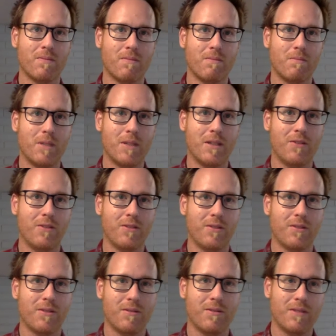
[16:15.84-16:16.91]

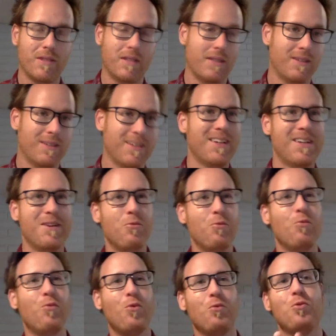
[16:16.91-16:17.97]
Because
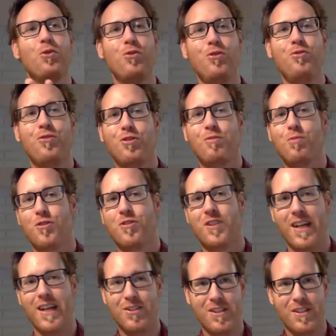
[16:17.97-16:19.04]
we'll use a sports
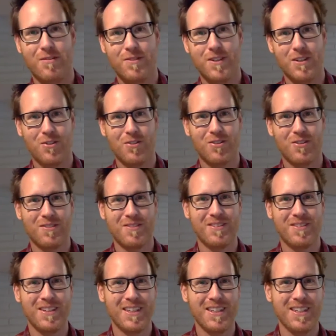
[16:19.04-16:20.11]
analogy that fits.
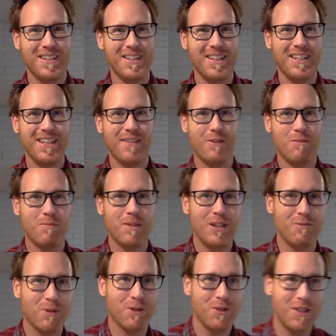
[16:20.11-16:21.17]
If in
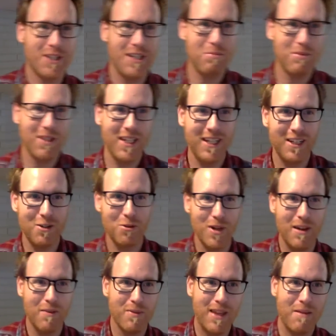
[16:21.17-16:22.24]
baseball you keep leading away
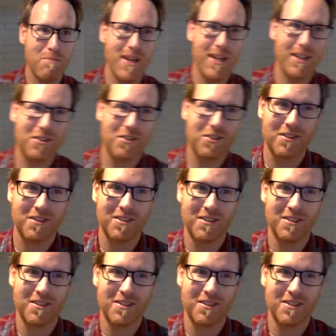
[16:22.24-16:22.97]
from that base,